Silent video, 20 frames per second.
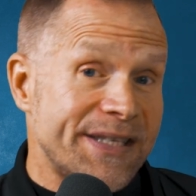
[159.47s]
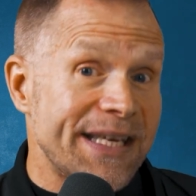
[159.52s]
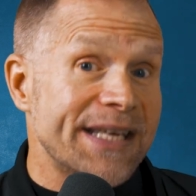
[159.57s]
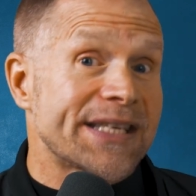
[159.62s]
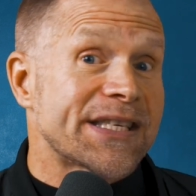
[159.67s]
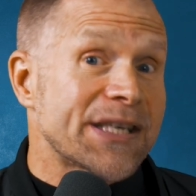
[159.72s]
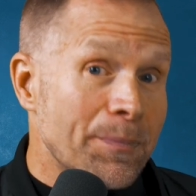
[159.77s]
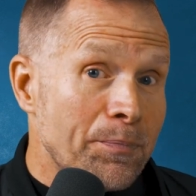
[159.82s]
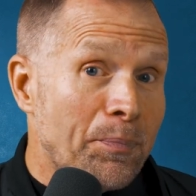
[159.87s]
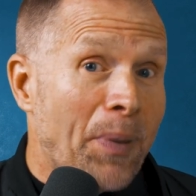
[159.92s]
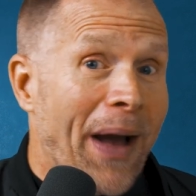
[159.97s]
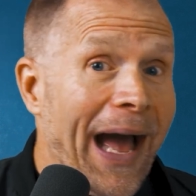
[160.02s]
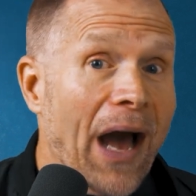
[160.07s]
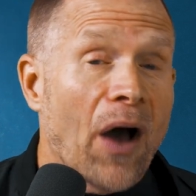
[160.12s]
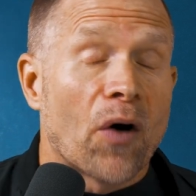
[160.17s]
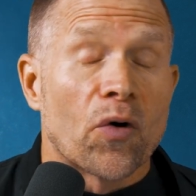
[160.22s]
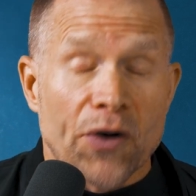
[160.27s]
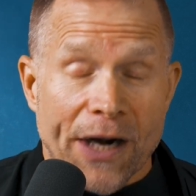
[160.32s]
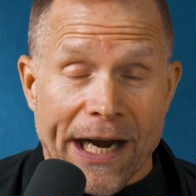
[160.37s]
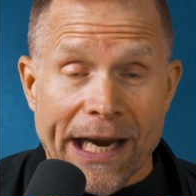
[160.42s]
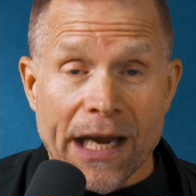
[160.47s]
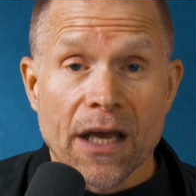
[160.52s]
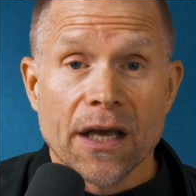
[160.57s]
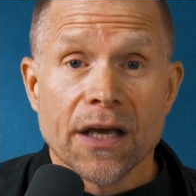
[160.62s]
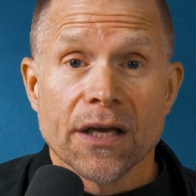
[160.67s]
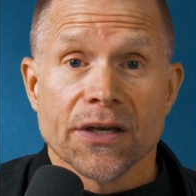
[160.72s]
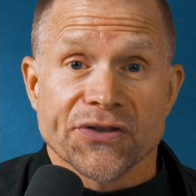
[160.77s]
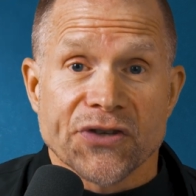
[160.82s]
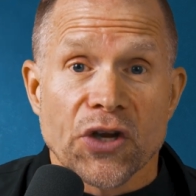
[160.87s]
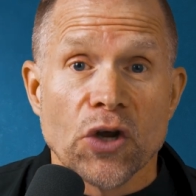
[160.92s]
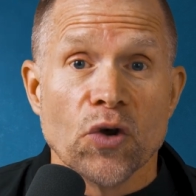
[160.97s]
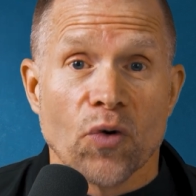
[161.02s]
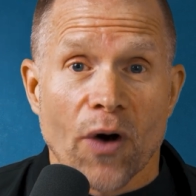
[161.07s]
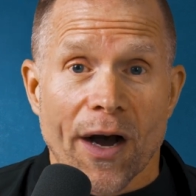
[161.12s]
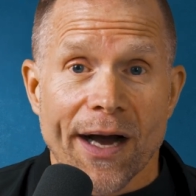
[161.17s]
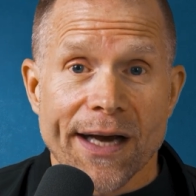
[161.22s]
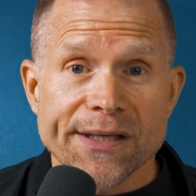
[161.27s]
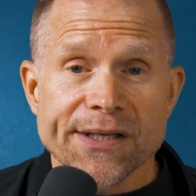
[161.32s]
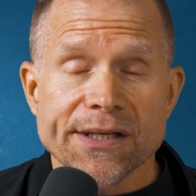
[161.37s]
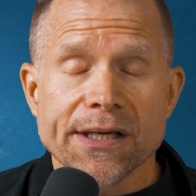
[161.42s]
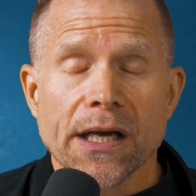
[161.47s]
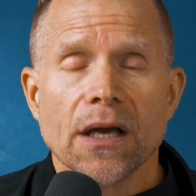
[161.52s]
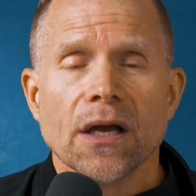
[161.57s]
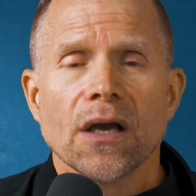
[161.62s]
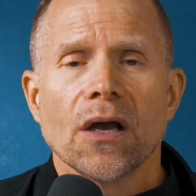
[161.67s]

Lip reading: disempowering to us,